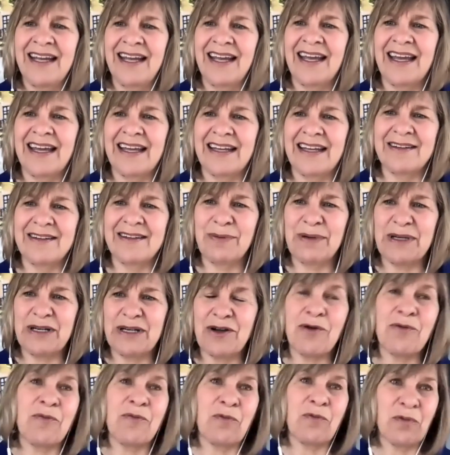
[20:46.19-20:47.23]
and we
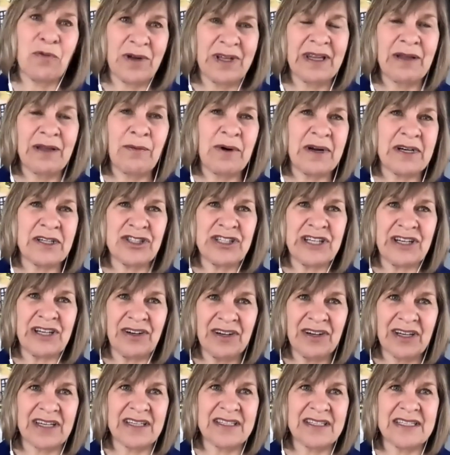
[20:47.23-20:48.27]
don't really want to
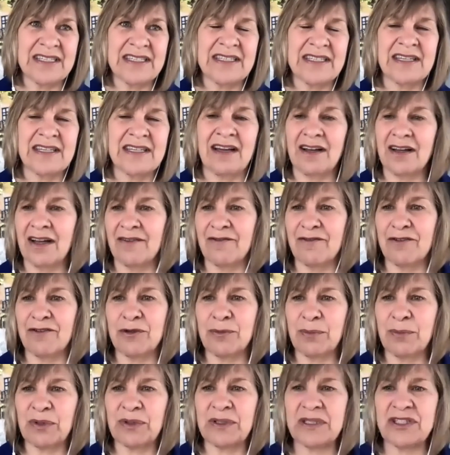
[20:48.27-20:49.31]
share because it's not
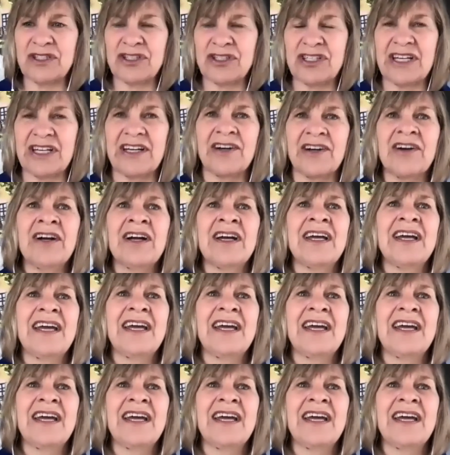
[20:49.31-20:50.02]
comfortable to share.